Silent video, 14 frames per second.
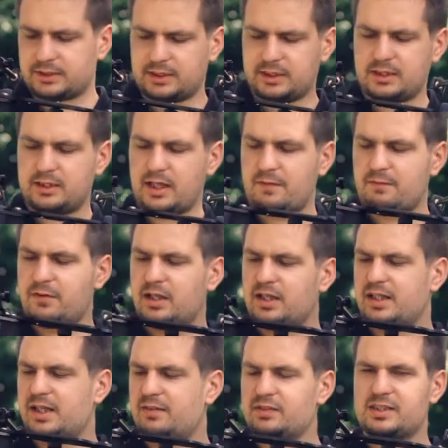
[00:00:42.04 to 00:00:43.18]
a fairly
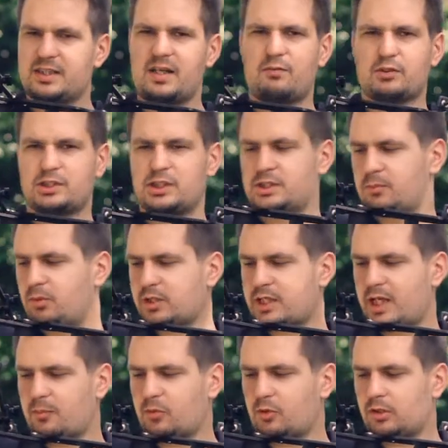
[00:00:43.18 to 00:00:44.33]
heavy setup for such a small
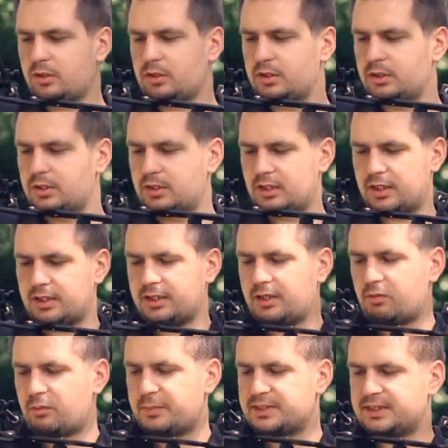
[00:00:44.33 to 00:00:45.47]
camera. I think it
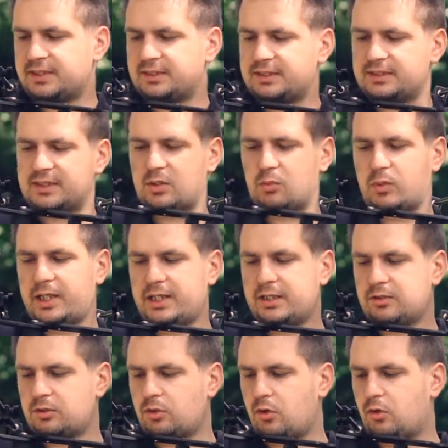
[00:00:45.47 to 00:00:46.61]
represents a
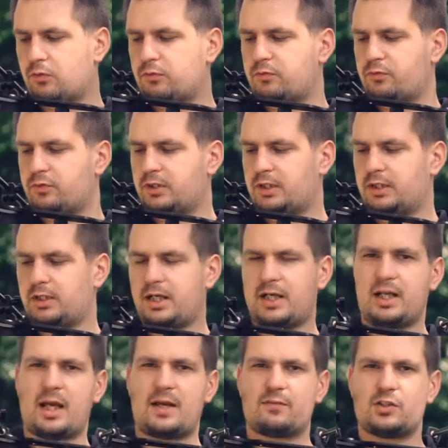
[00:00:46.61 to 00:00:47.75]
weight of
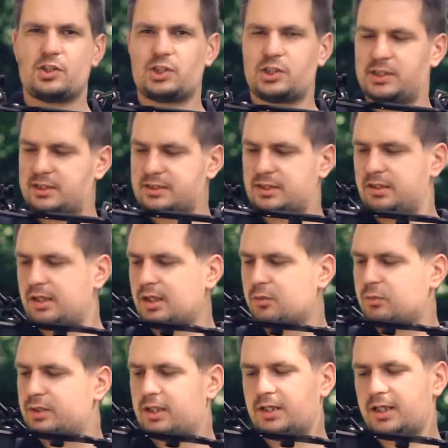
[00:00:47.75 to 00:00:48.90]
an average DSLR
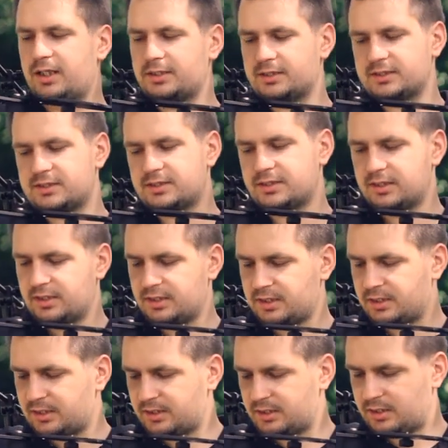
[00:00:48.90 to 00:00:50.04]
with a lens.
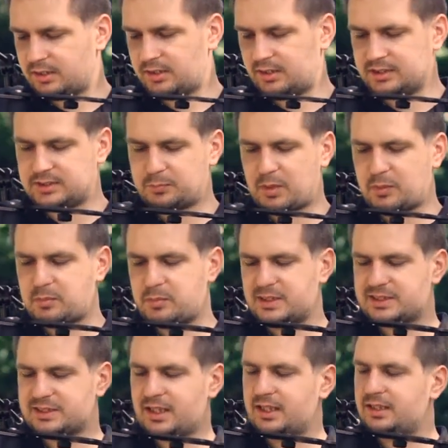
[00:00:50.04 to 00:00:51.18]
It's probably
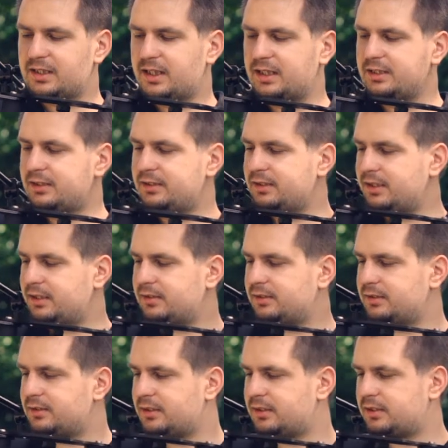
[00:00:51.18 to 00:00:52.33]
slightly lighter
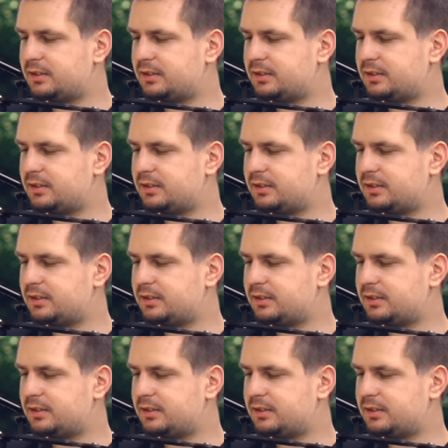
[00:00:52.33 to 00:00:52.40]
than